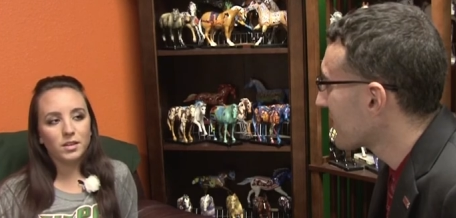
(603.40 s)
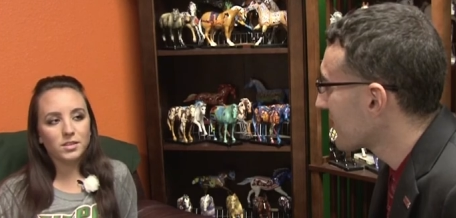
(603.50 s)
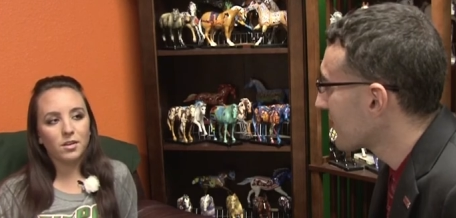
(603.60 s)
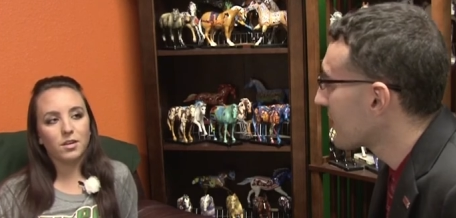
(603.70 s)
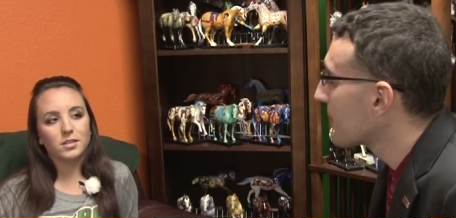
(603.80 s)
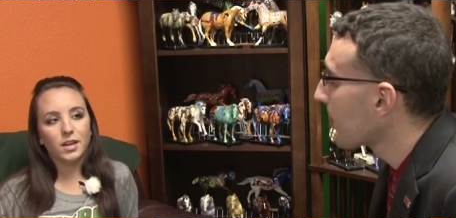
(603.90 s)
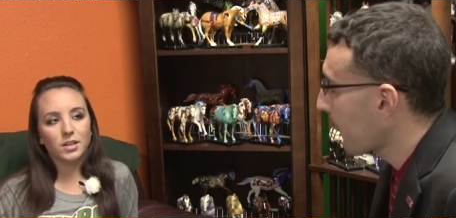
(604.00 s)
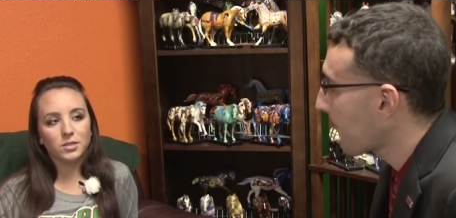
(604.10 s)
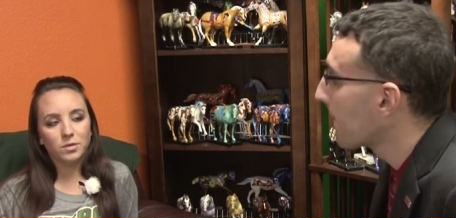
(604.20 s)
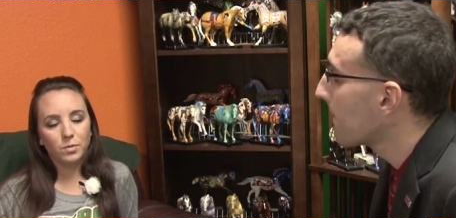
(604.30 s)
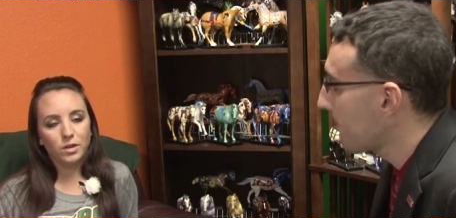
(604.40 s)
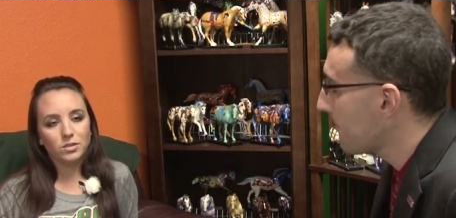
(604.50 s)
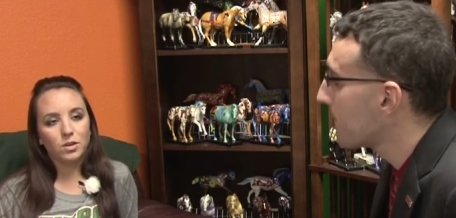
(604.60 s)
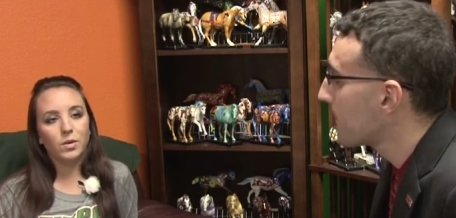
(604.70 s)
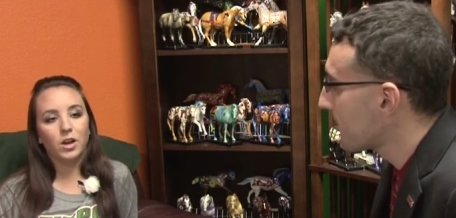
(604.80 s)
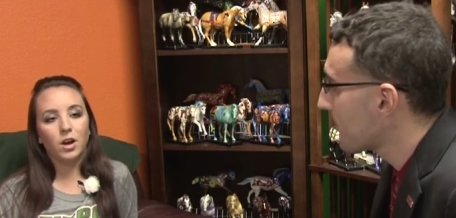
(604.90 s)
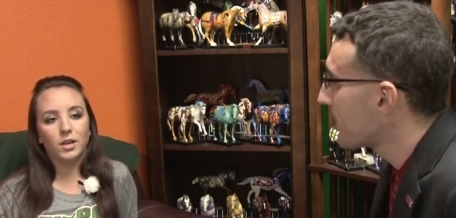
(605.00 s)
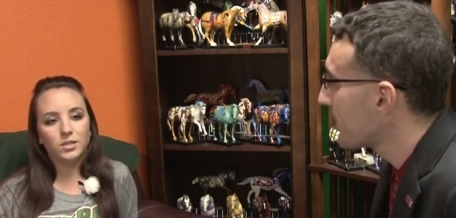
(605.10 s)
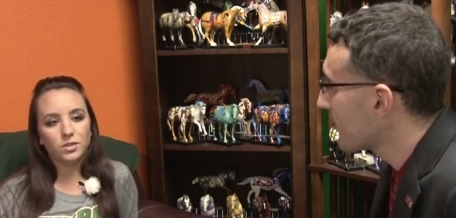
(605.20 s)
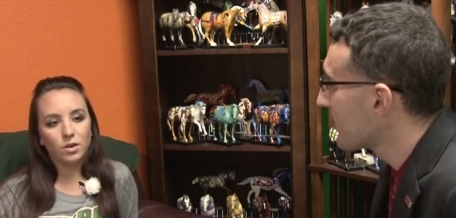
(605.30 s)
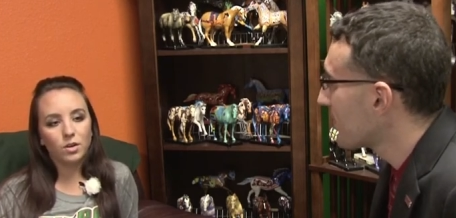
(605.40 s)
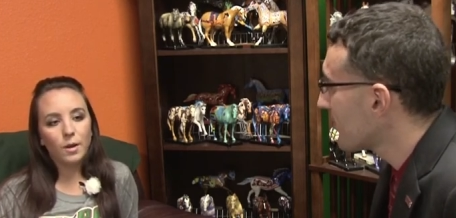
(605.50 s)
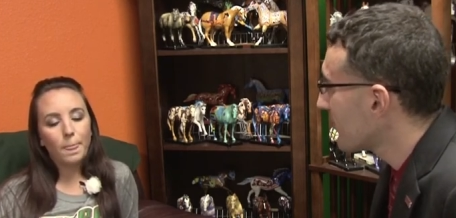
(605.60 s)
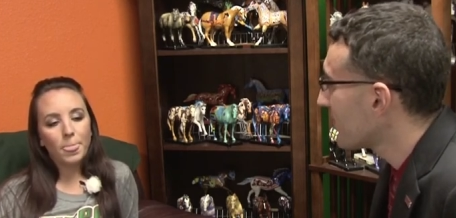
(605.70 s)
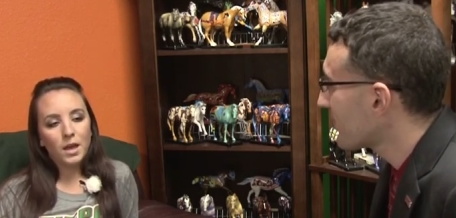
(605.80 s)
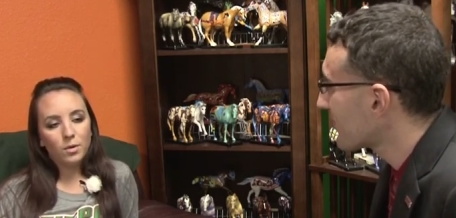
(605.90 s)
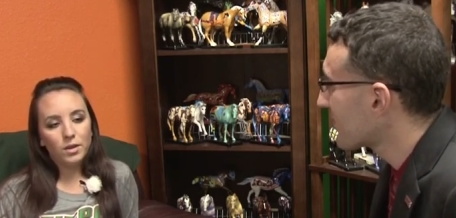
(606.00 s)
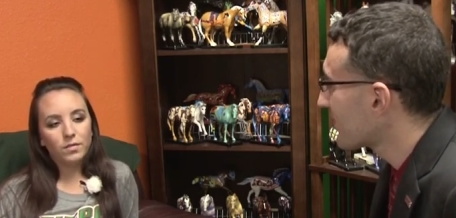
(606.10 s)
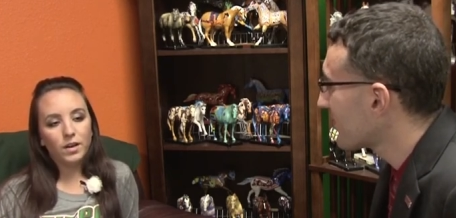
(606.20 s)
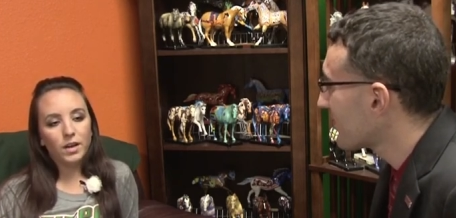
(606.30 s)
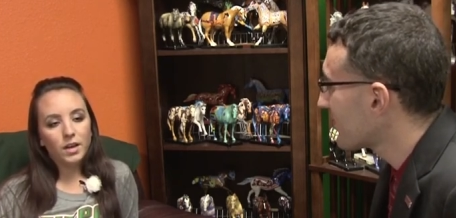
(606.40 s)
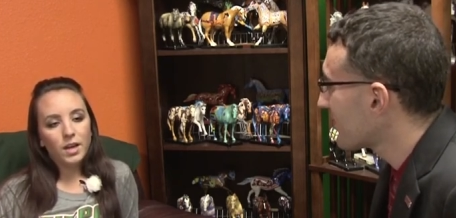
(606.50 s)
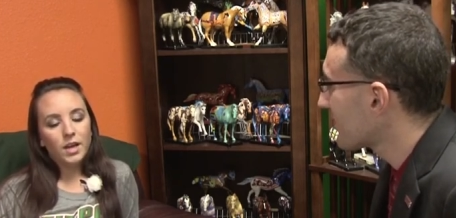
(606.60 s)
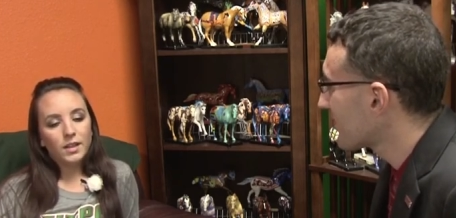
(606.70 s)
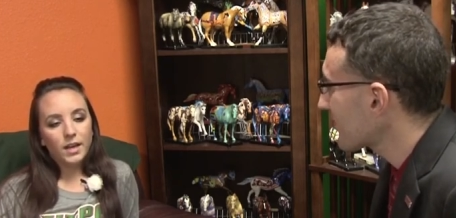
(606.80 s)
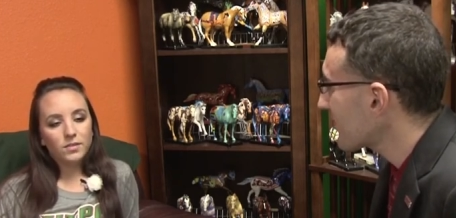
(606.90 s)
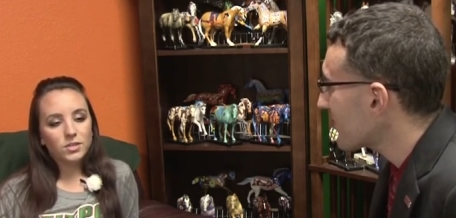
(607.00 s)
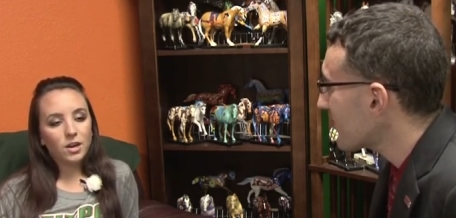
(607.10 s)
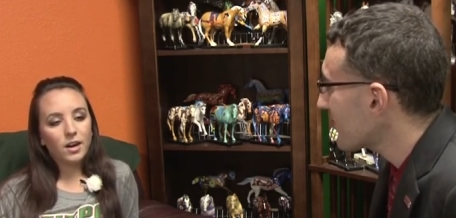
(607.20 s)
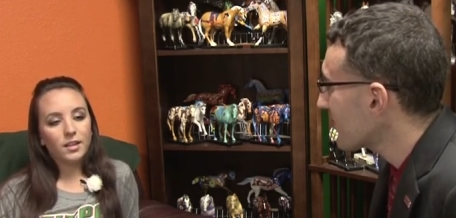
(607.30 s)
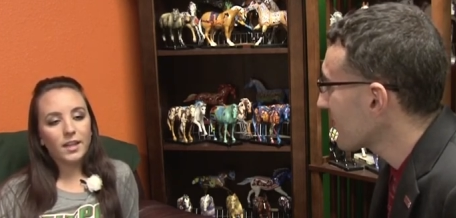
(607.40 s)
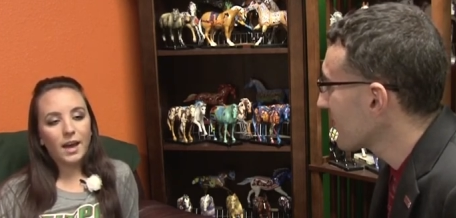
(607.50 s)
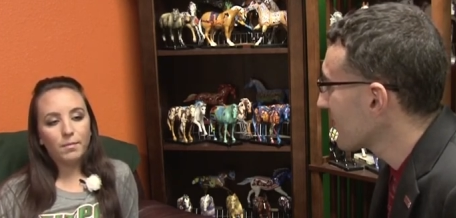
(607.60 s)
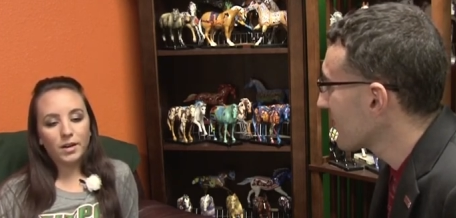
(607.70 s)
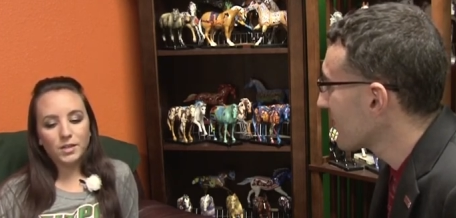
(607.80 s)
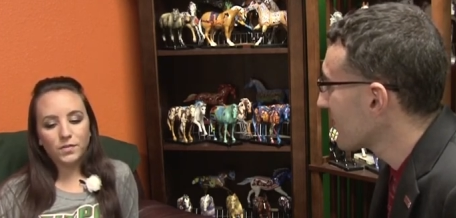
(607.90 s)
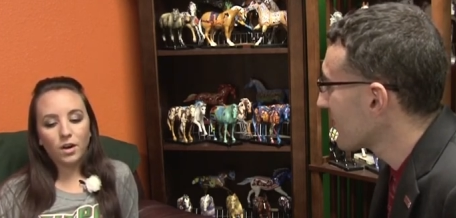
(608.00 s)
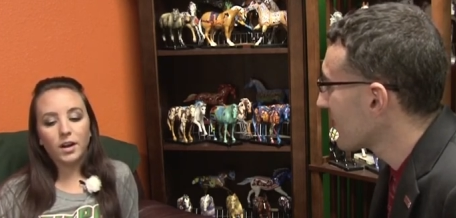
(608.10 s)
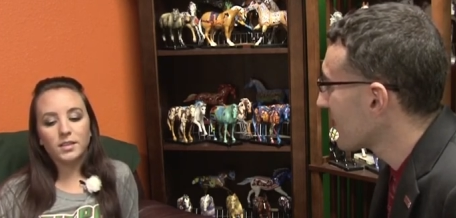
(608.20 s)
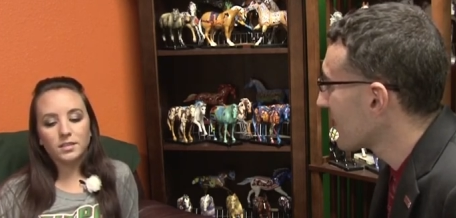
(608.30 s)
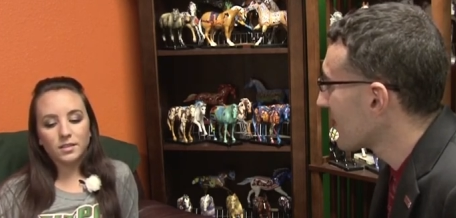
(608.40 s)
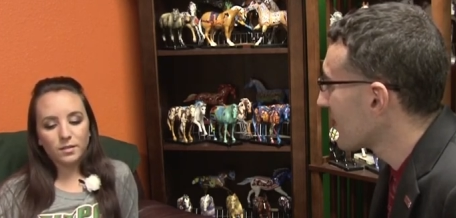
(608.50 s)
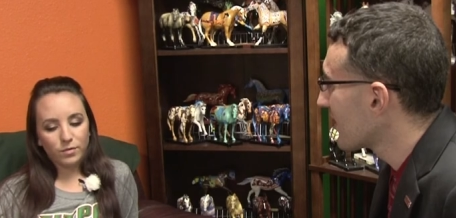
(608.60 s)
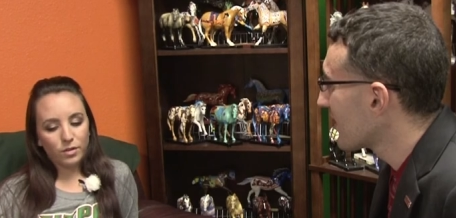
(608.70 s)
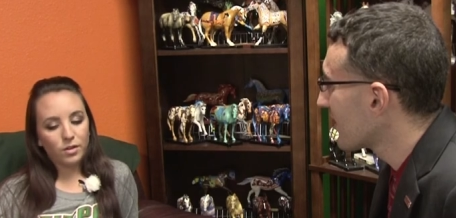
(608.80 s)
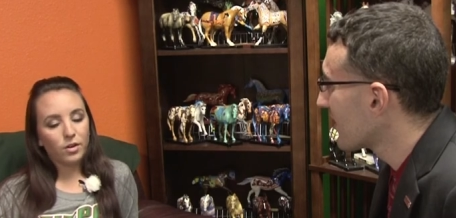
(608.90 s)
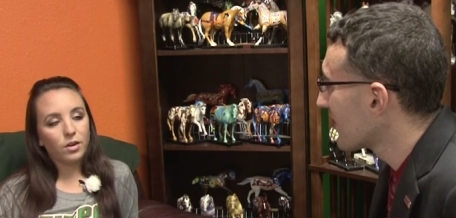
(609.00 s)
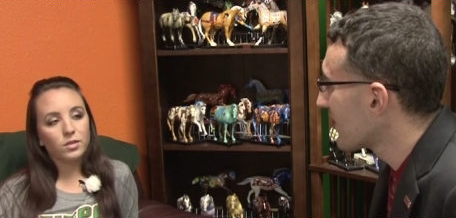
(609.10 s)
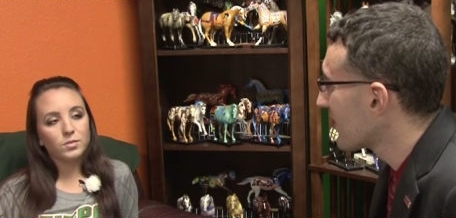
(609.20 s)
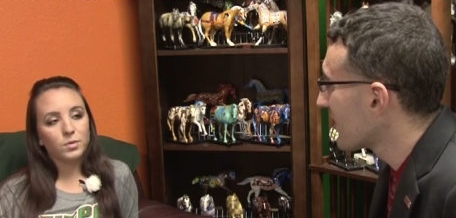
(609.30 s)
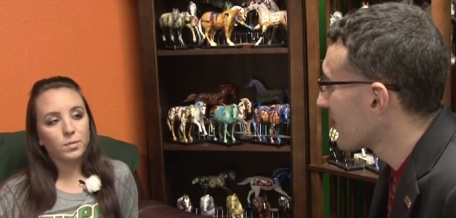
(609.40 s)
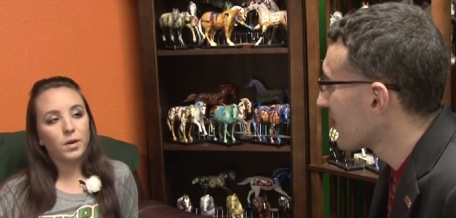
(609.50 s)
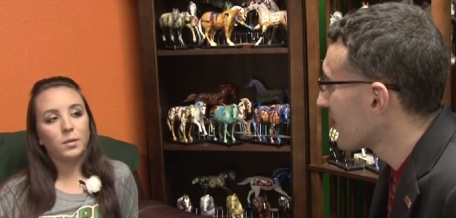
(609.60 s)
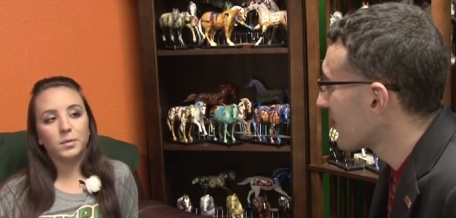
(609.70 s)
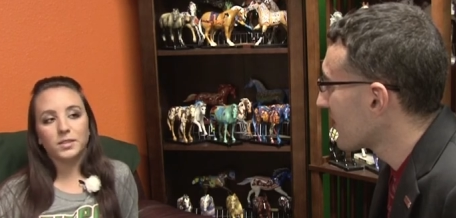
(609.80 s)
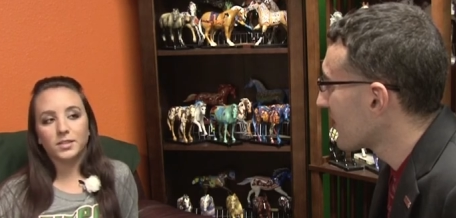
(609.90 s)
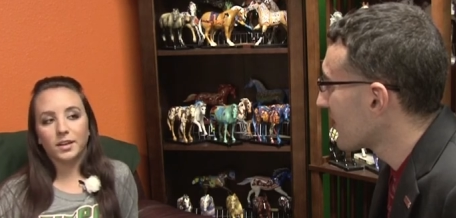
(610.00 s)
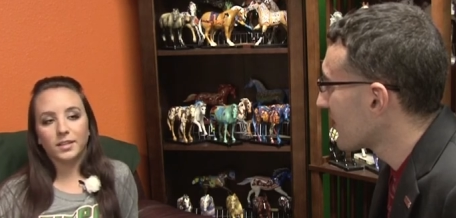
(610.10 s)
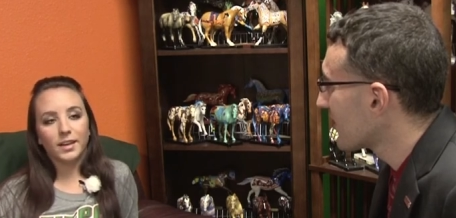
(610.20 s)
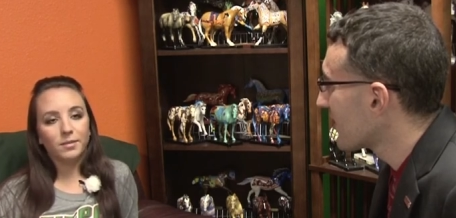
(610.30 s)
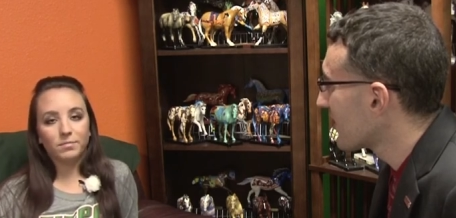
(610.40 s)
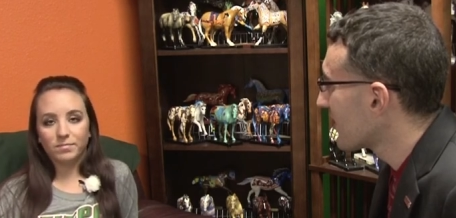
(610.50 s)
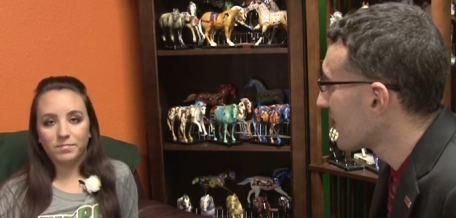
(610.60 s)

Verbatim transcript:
Speaker 1: that's on our schedule and what's going on. So we've uh, they've started that. But as far as for the girls, we'll probably start that